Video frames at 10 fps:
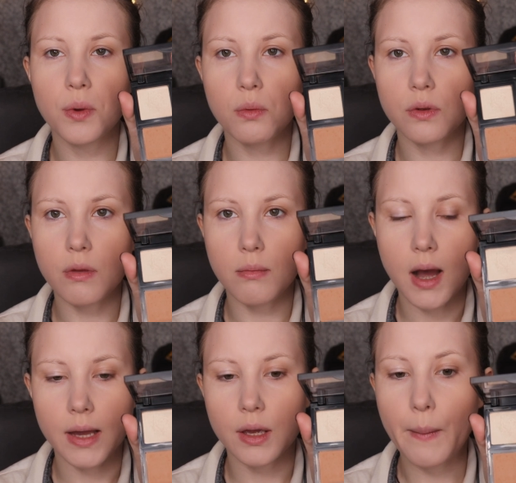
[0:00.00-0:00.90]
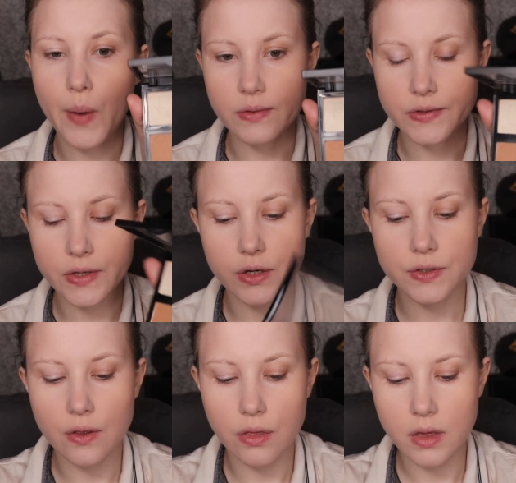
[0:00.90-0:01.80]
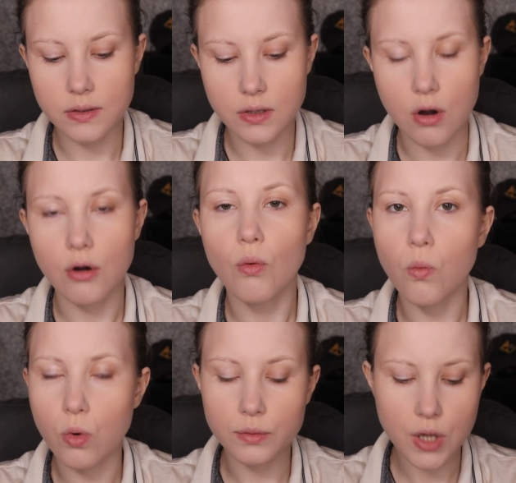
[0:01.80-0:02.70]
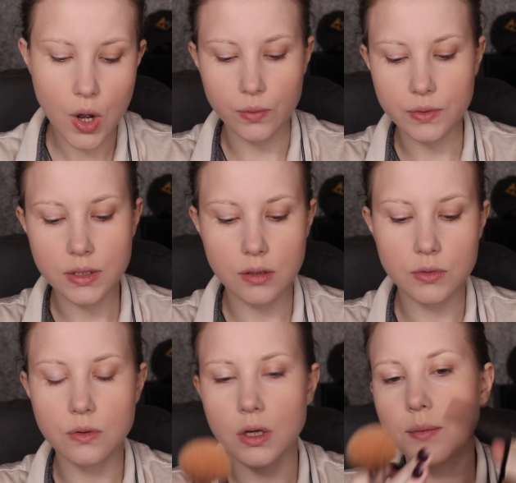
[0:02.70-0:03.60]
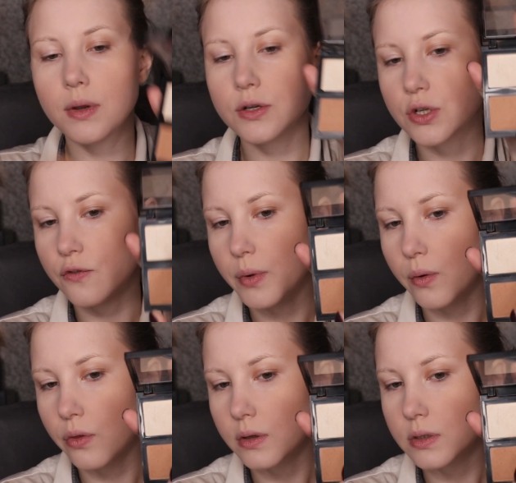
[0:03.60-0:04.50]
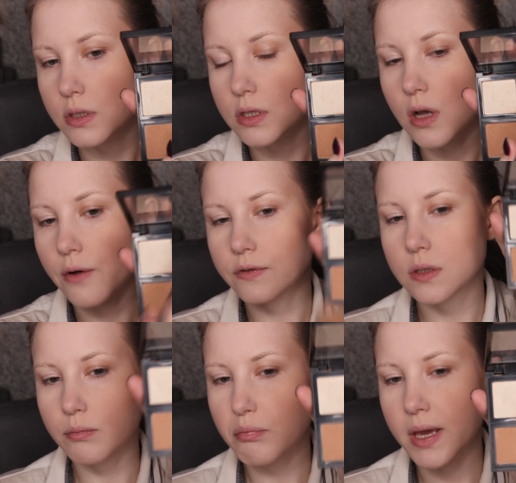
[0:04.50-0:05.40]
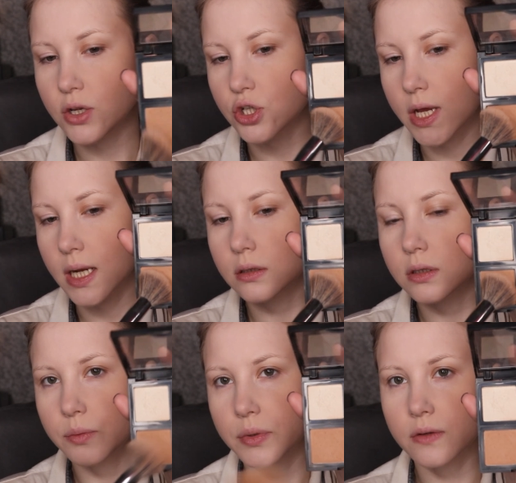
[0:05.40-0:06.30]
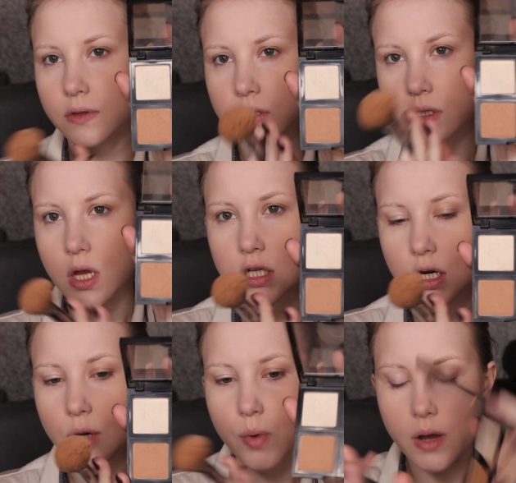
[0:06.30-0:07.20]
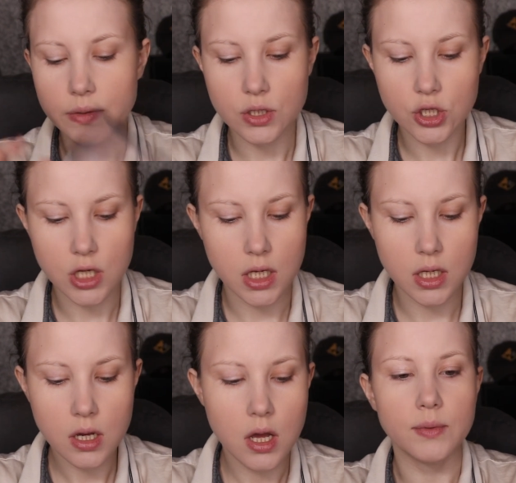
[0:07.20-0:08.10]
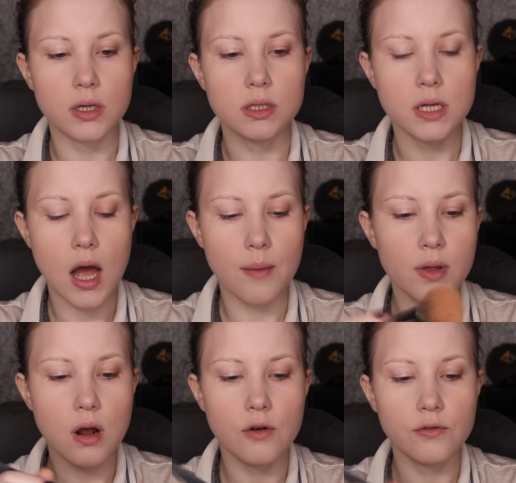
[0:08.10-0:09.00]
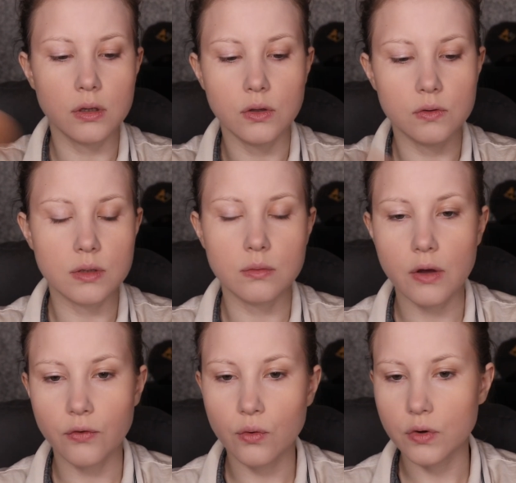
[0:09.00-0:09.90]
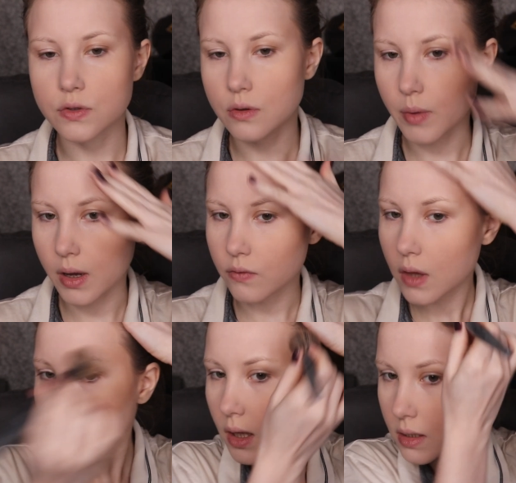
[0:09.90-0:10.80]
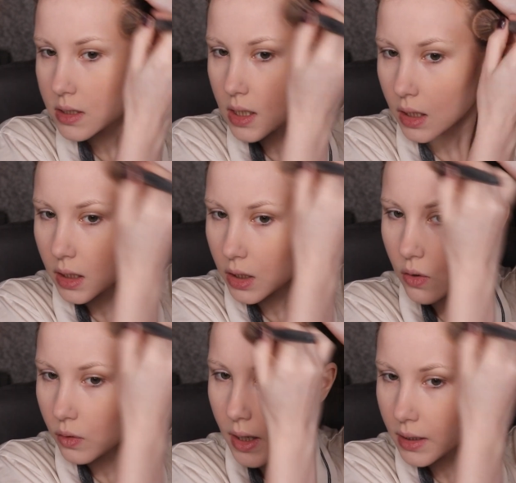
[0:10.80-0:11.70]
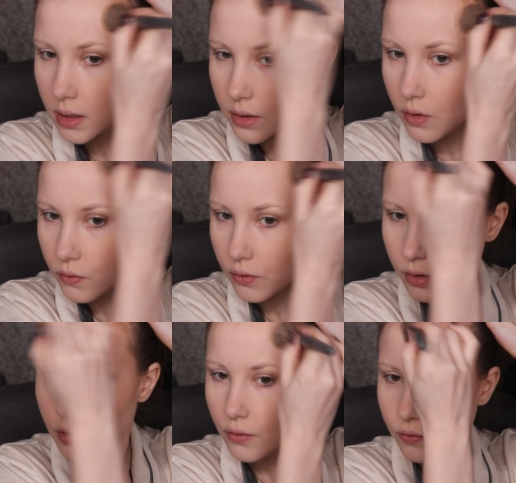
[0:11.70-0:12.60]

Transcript: going with my bronzers. These are warm tones, and I'm doing a combination of both soft beige and a little bit of this dark bronzy shade. I'm going to tap it off, use some leftovers in the back of the hand, and go lightly over